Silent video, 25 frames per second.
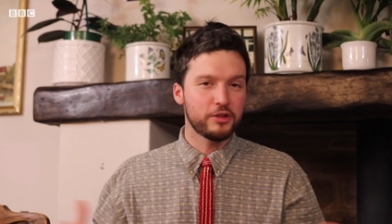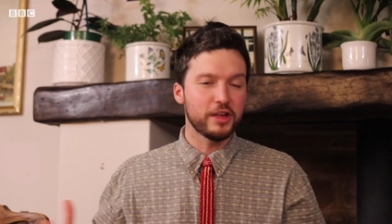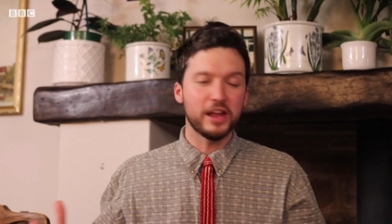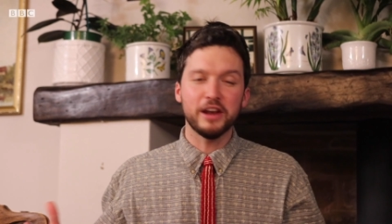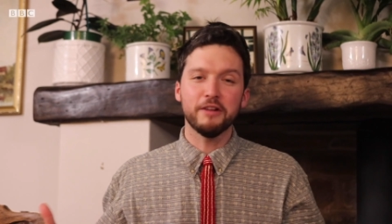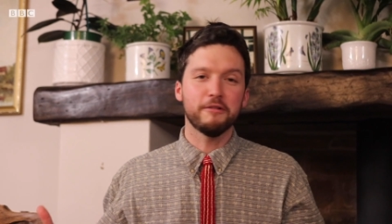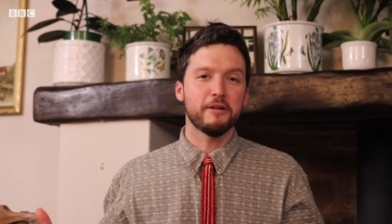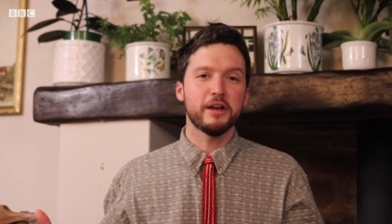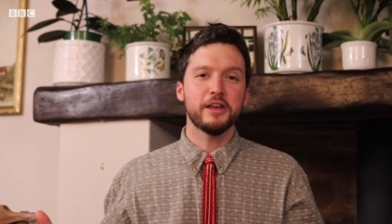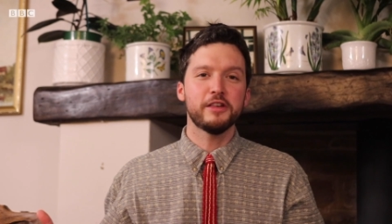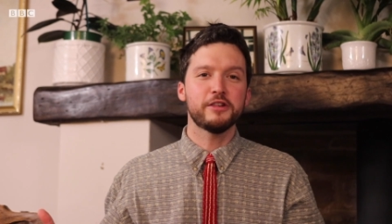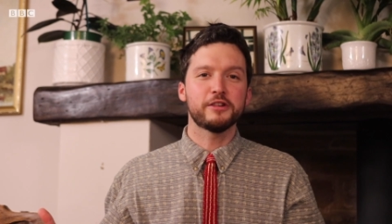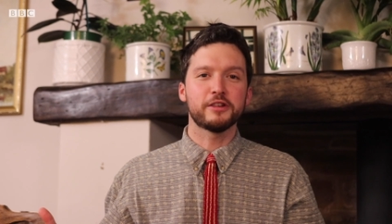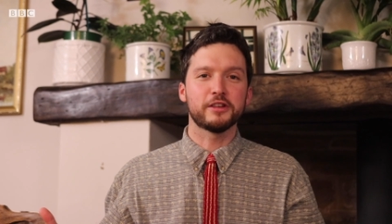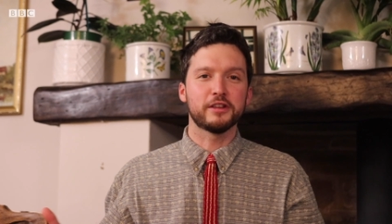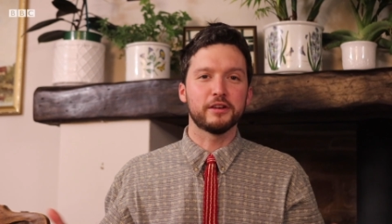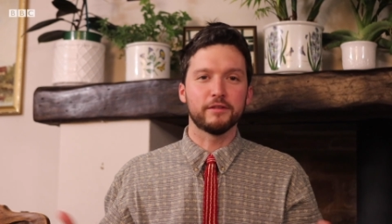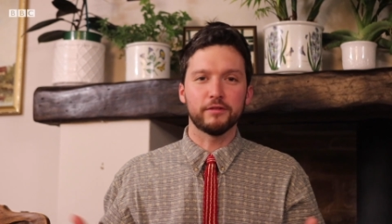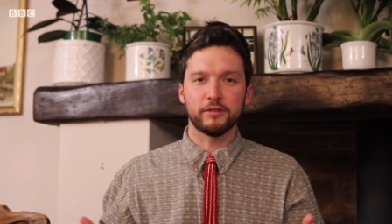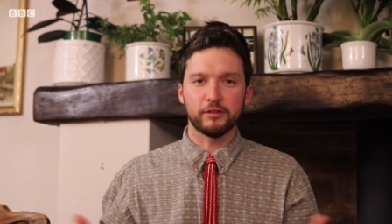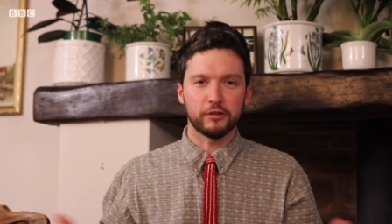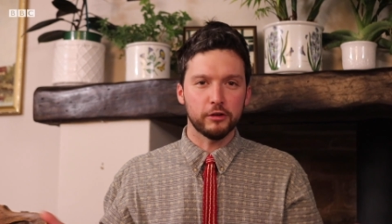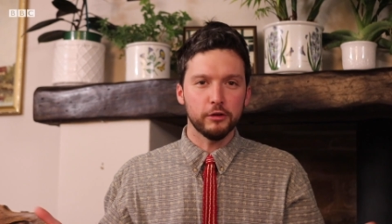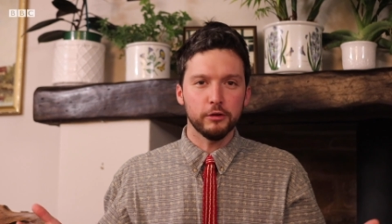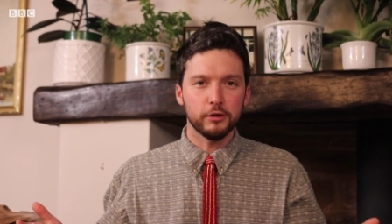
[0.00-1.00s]

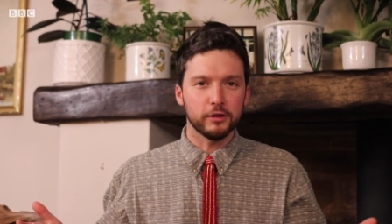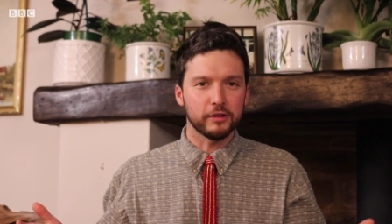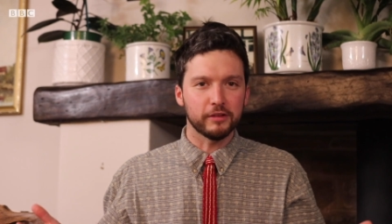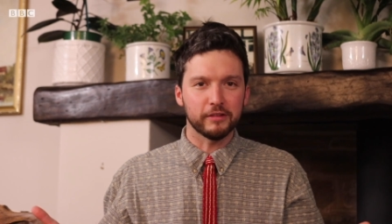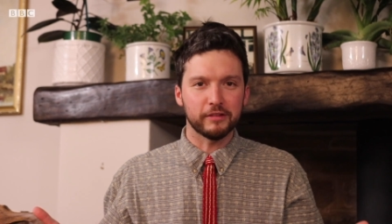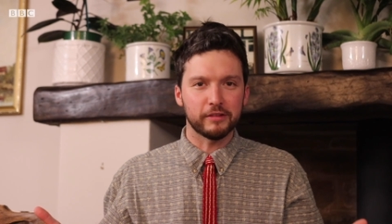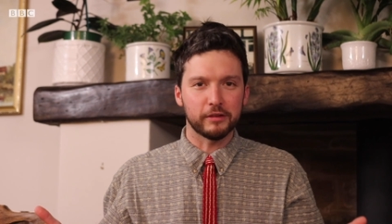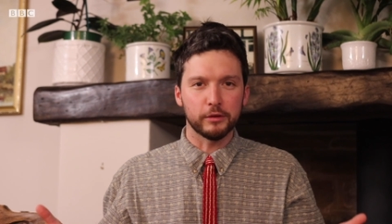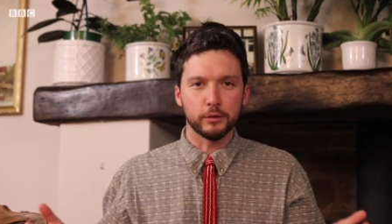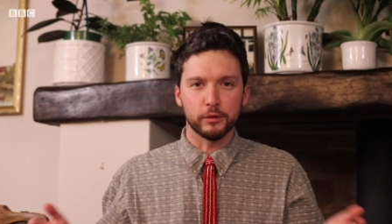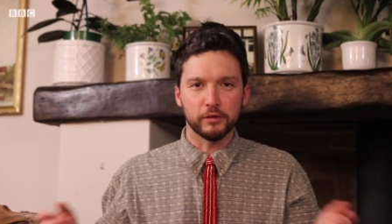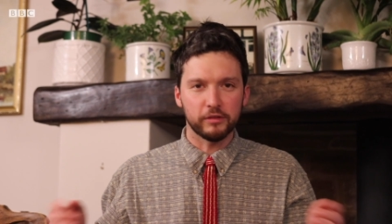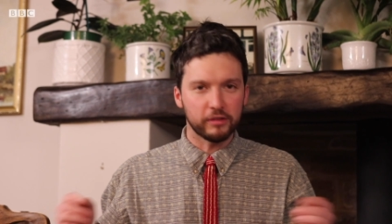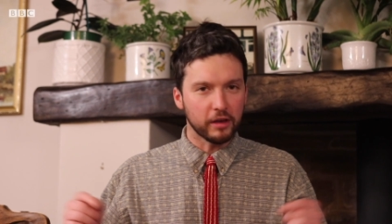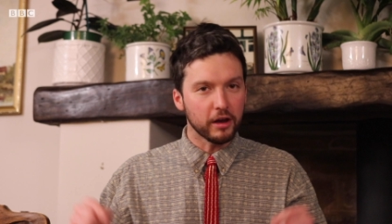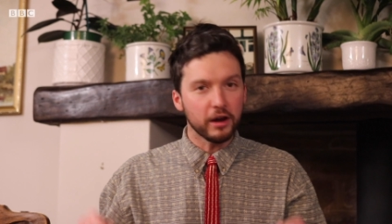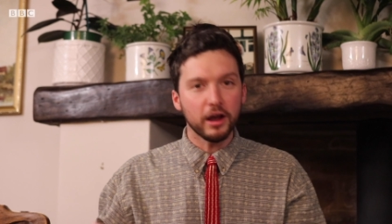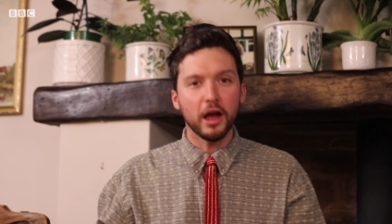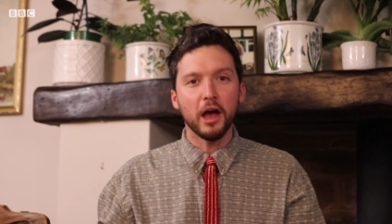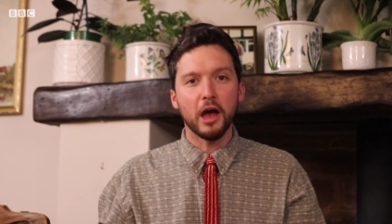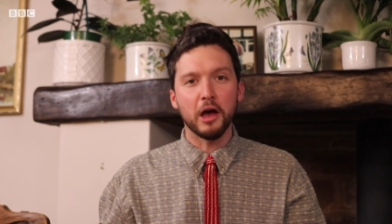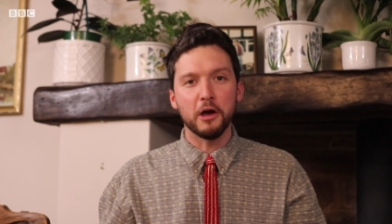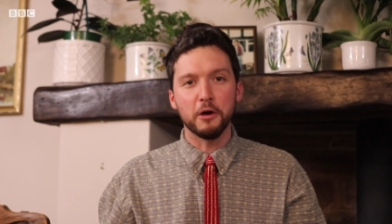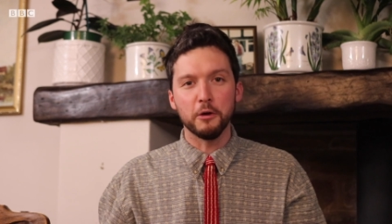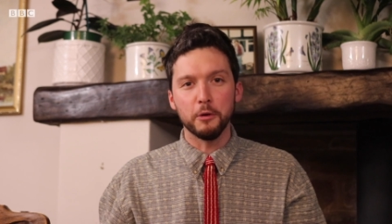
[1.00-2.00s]
generation of students who are
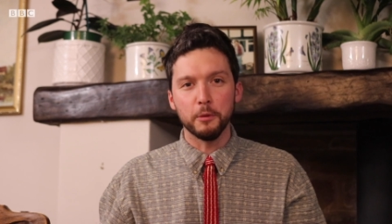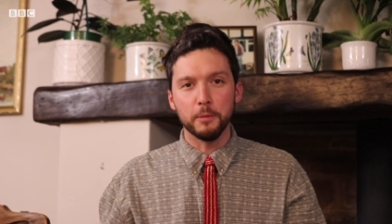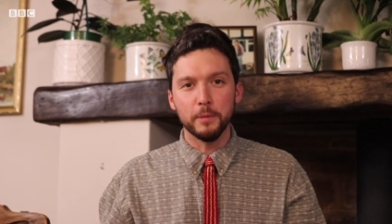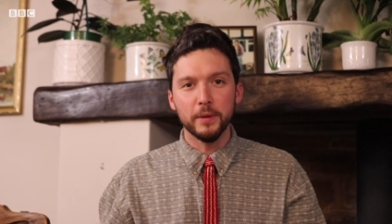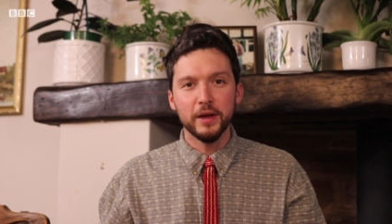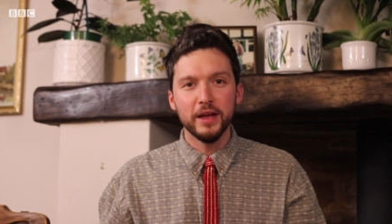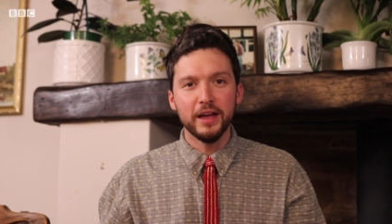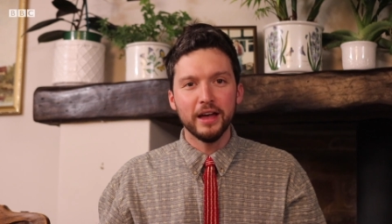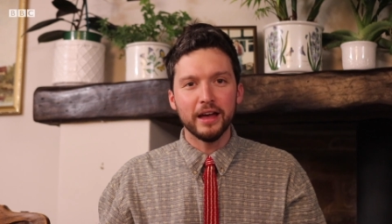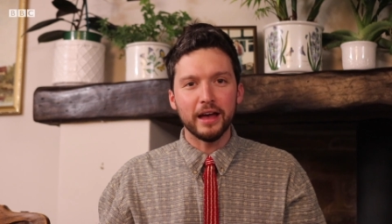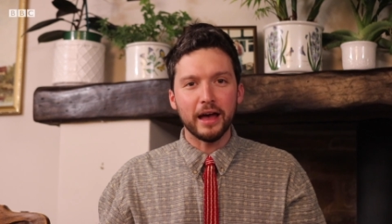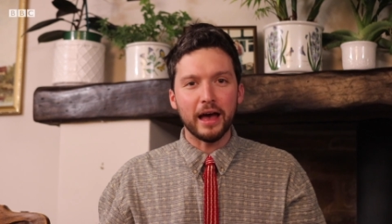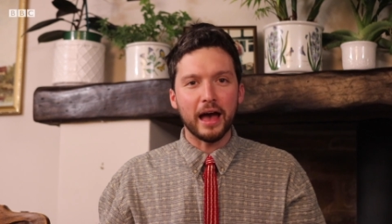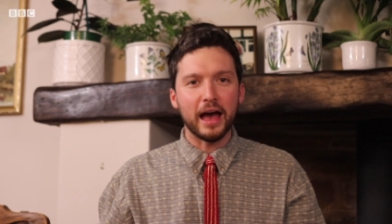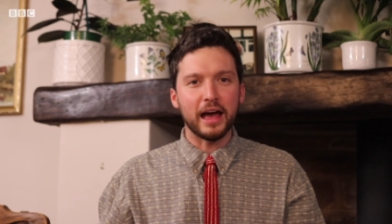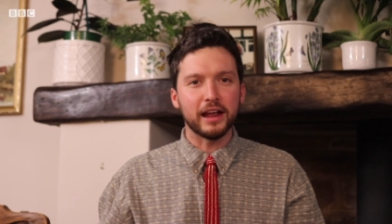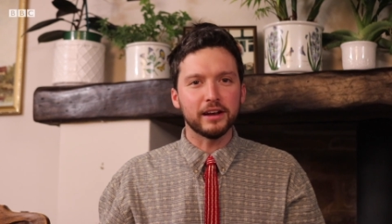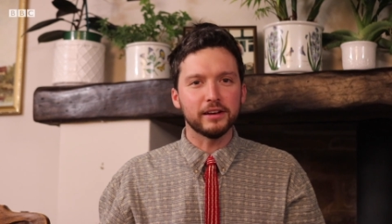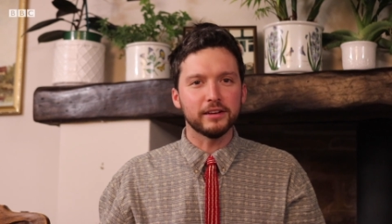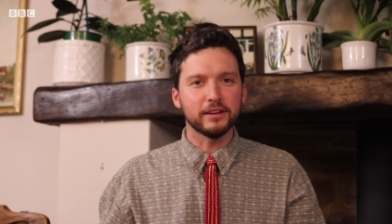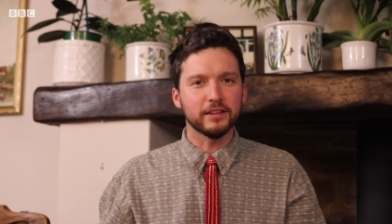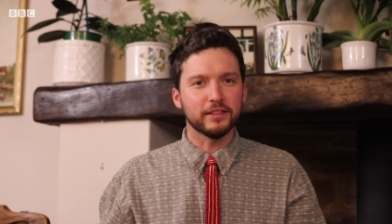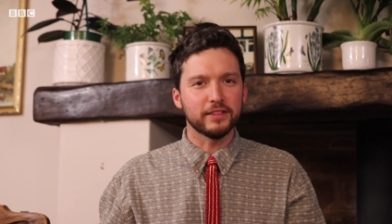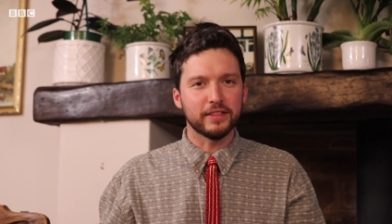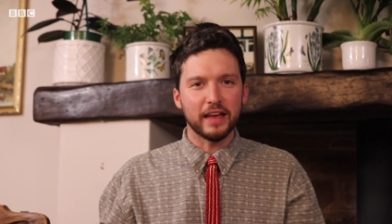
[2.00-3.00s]
stuck at home,
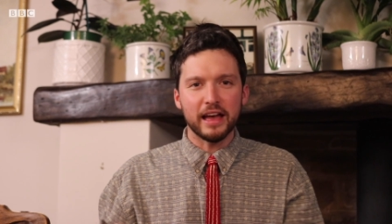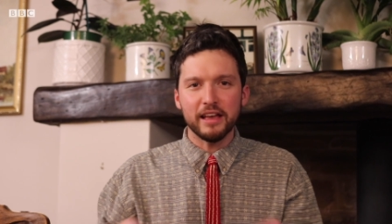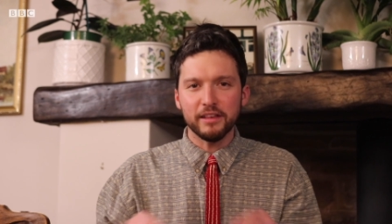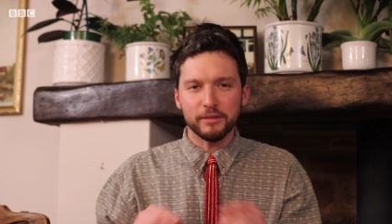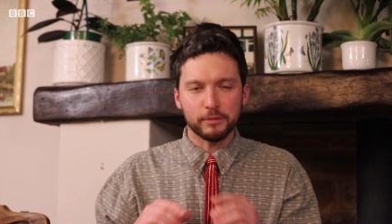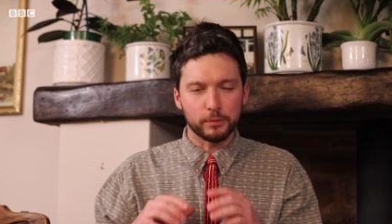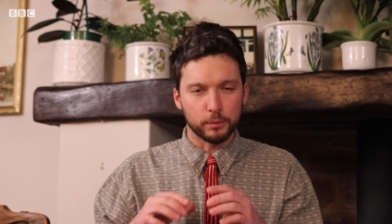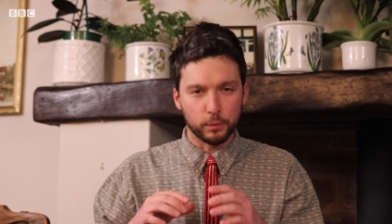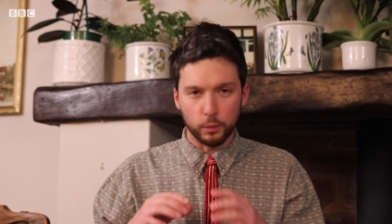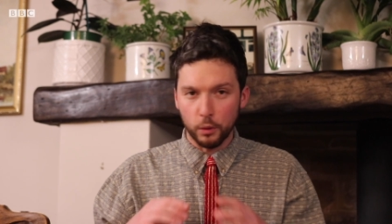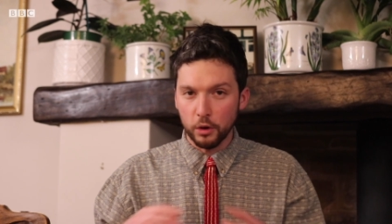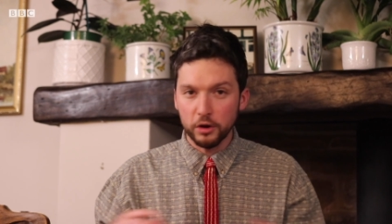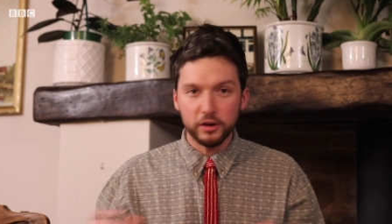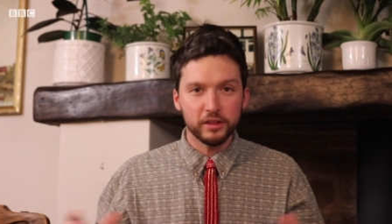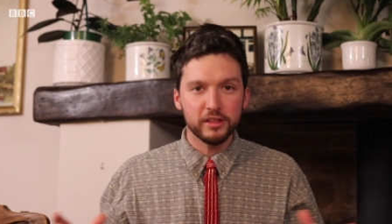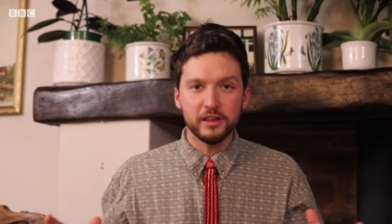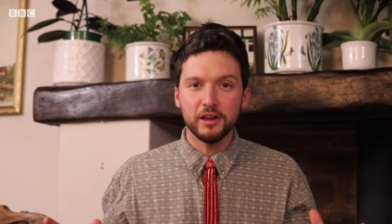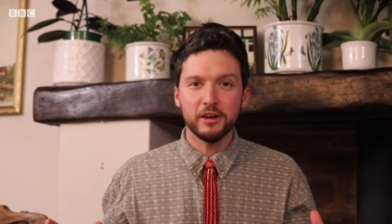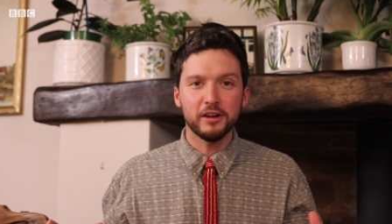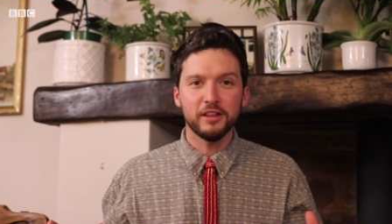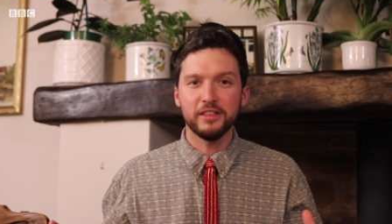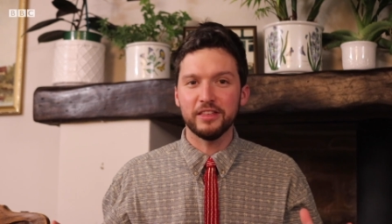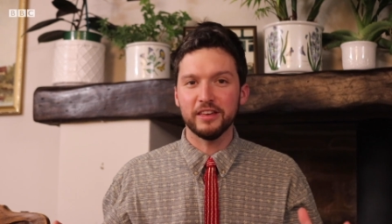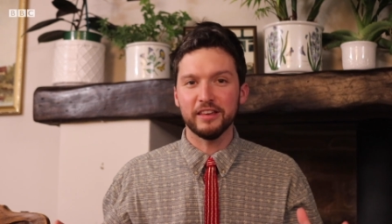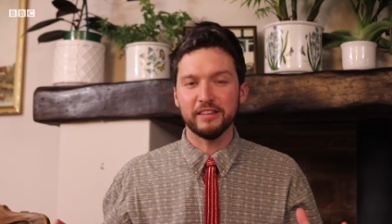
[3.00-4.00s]
and that's one of
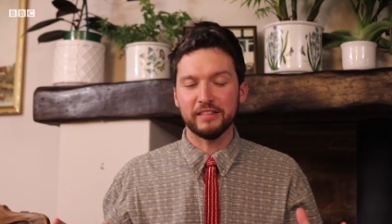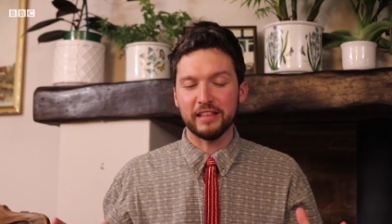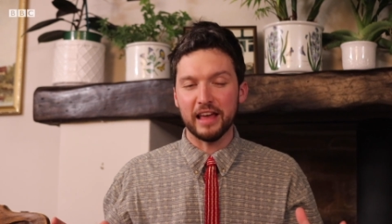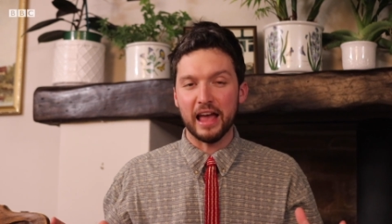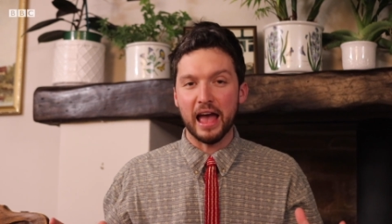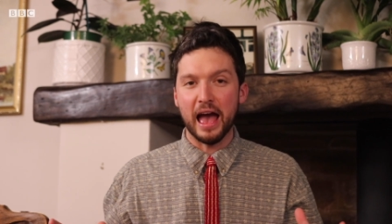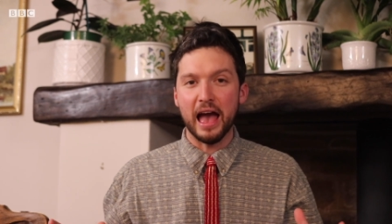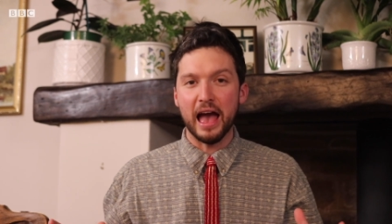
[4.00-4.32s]
the only things they